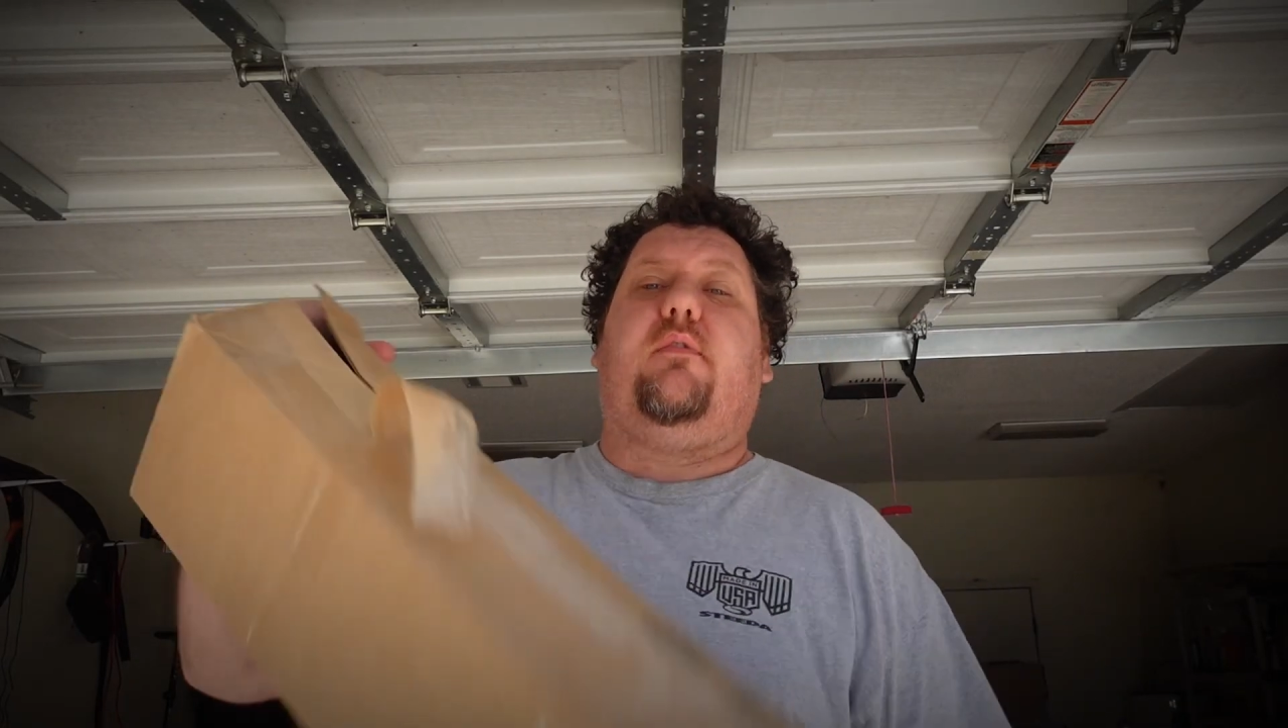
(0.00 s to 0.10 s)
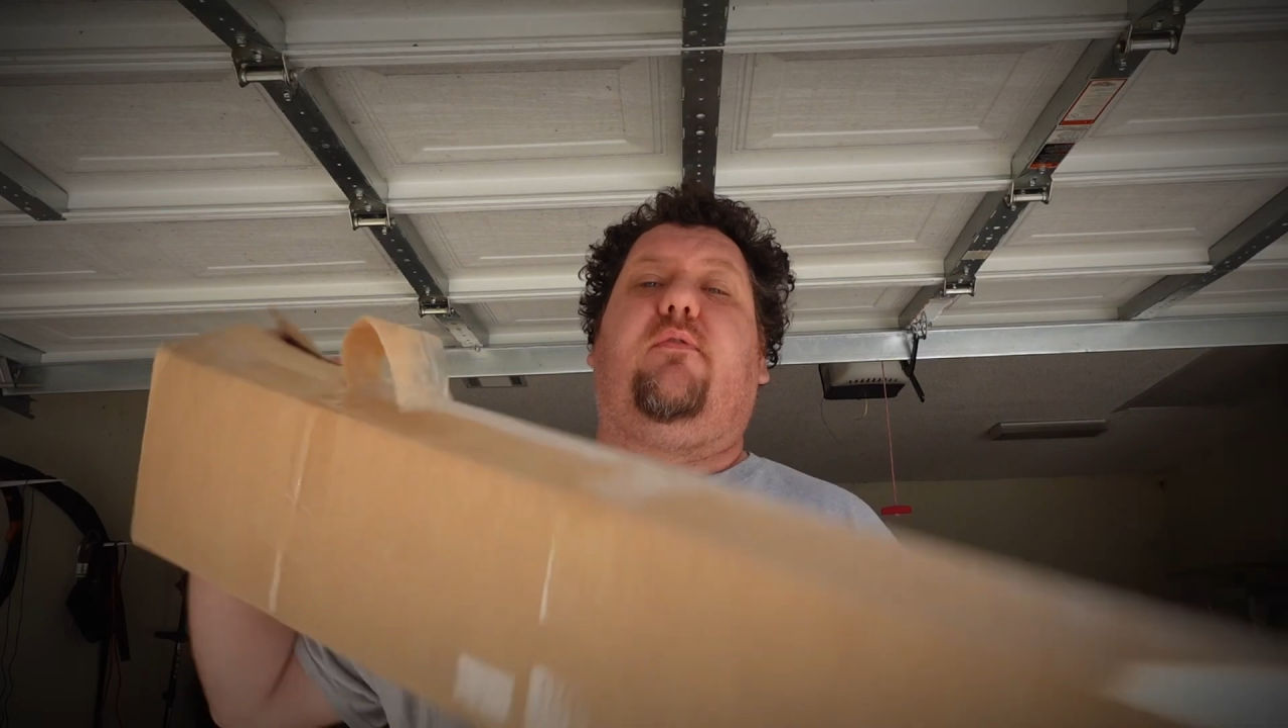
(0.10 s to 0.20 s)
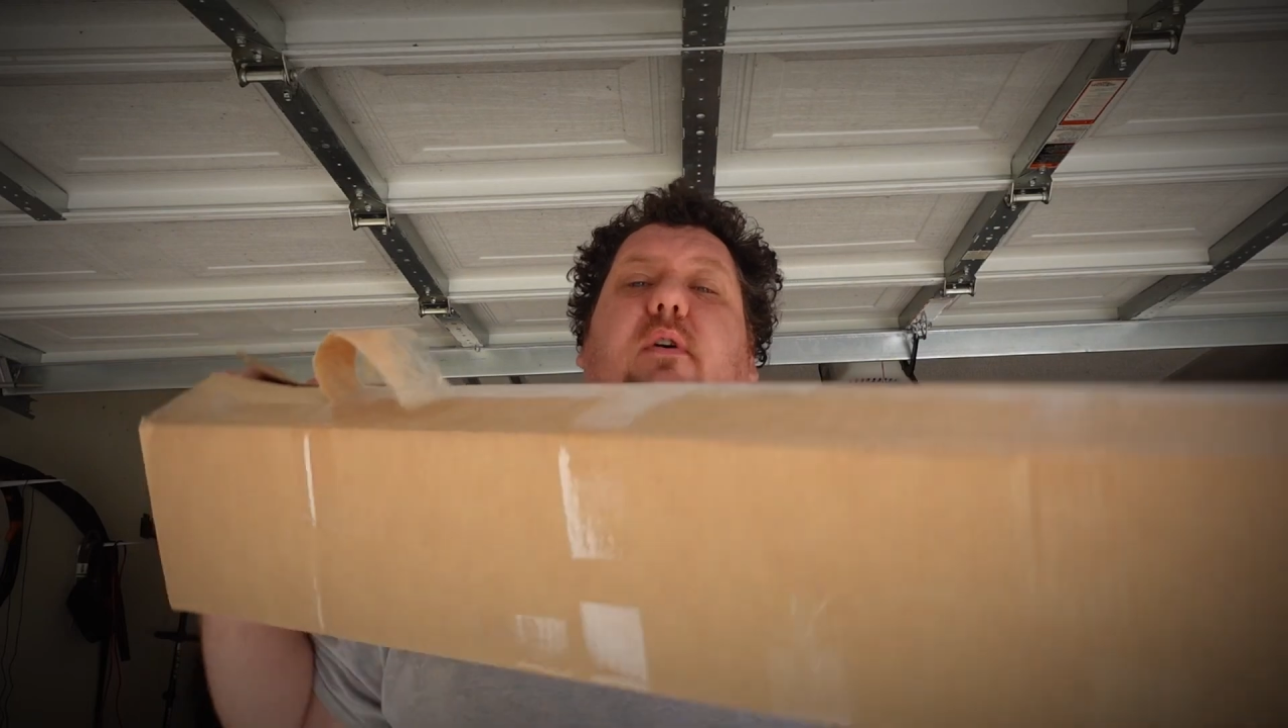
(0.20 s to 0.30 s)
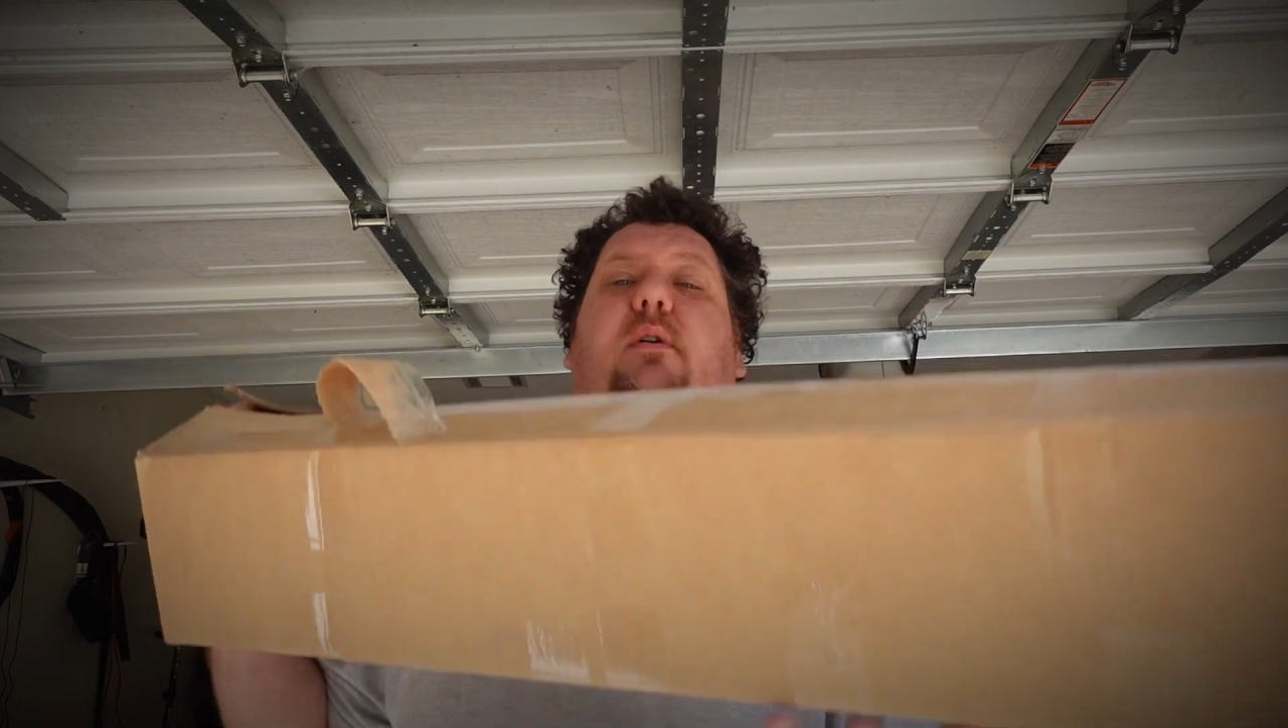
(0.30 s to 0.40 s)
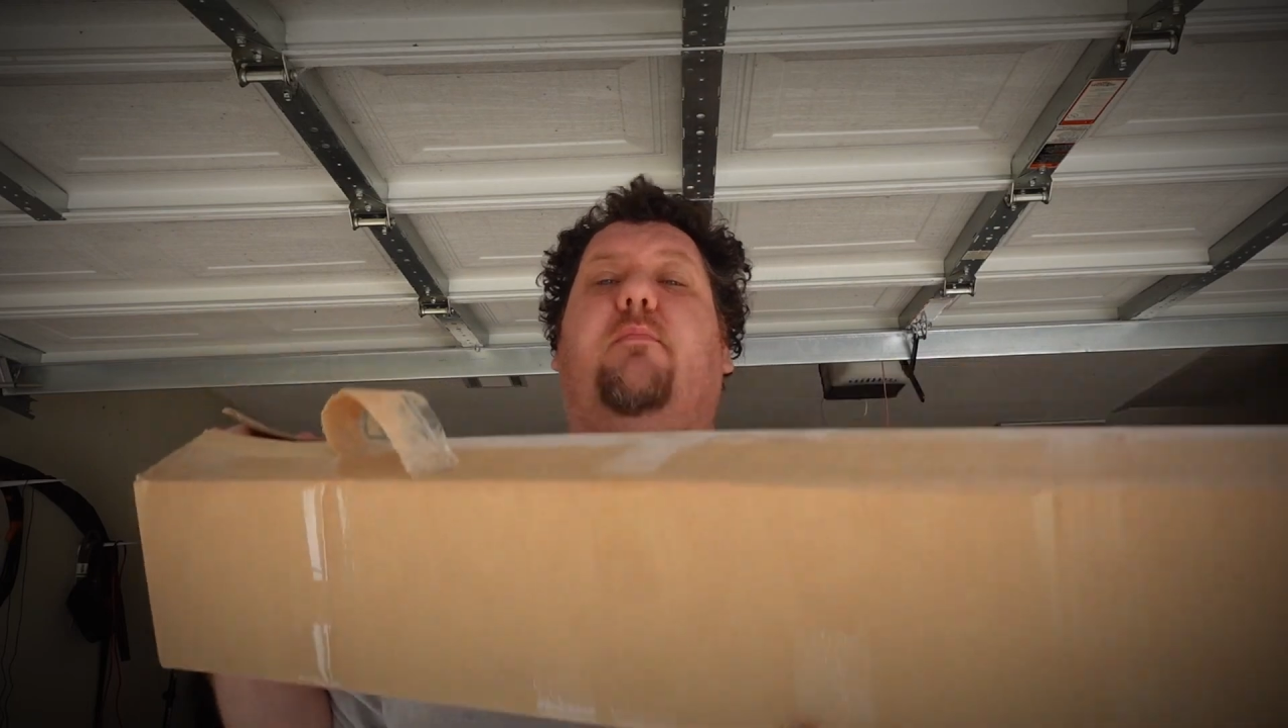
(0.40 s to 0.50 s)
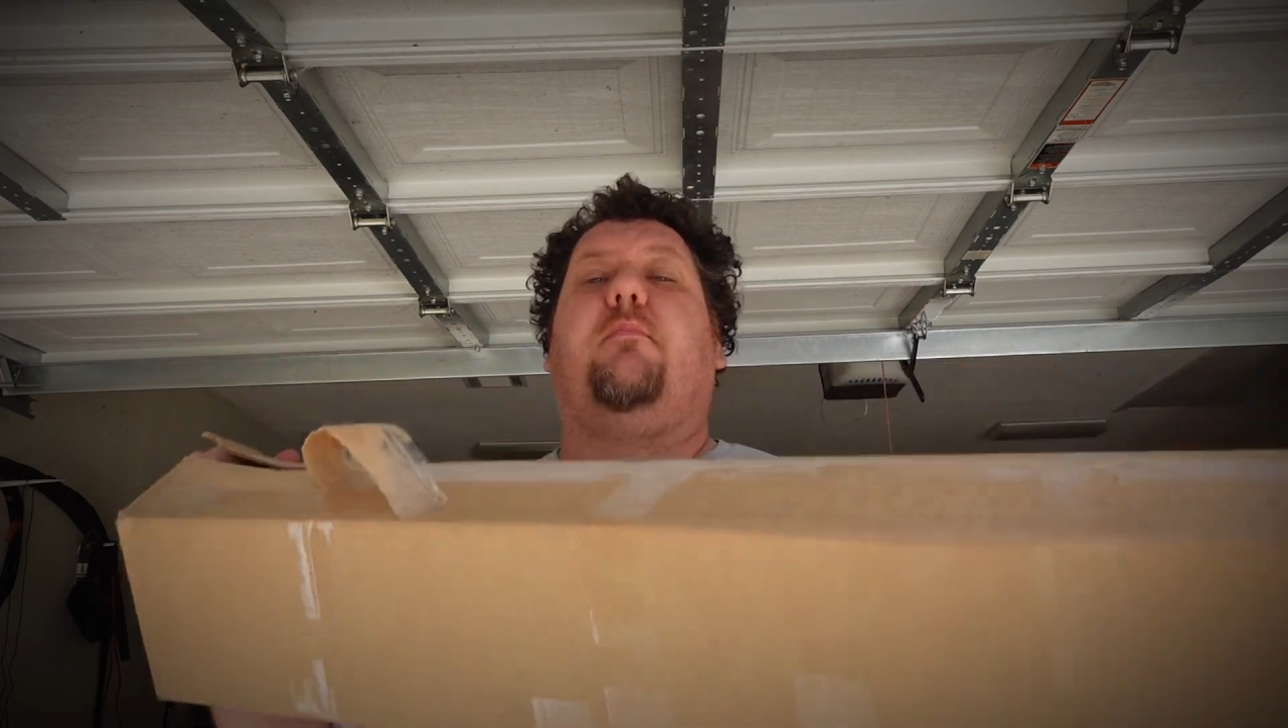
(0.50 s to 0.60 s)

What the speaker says: from